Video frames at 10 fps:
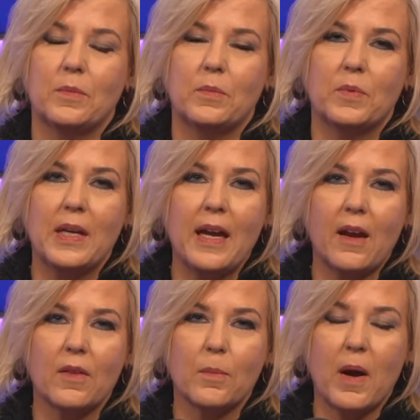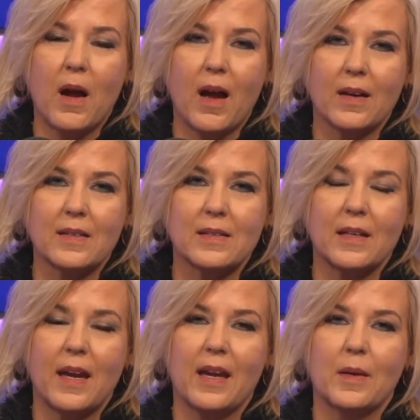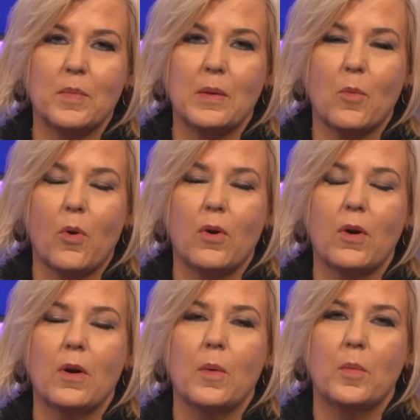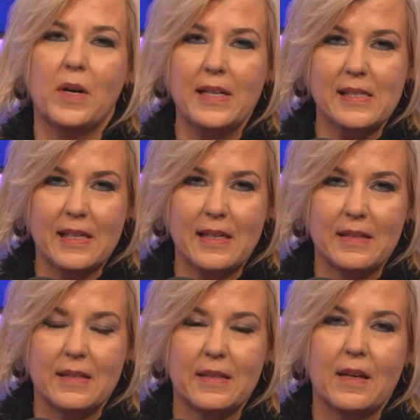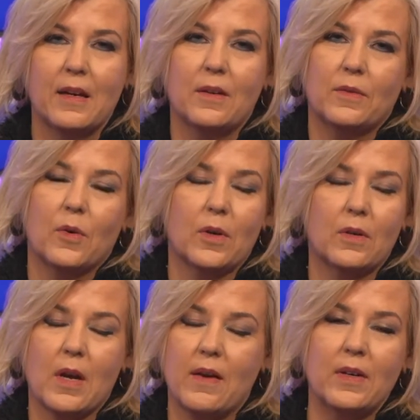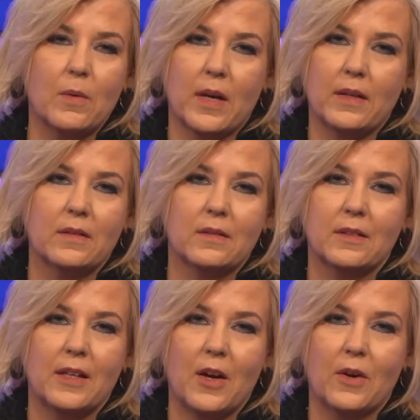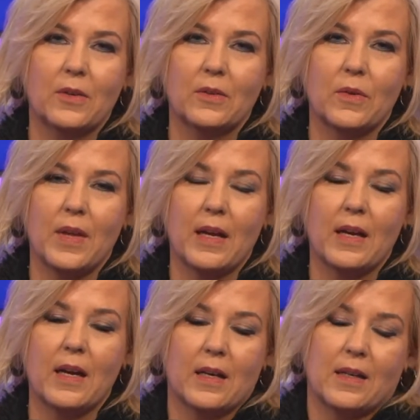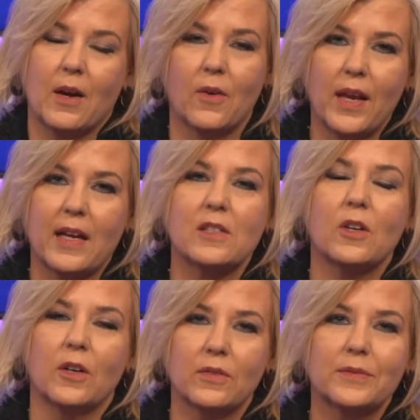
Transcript: think out of the box and be more present for everyone, that I serve.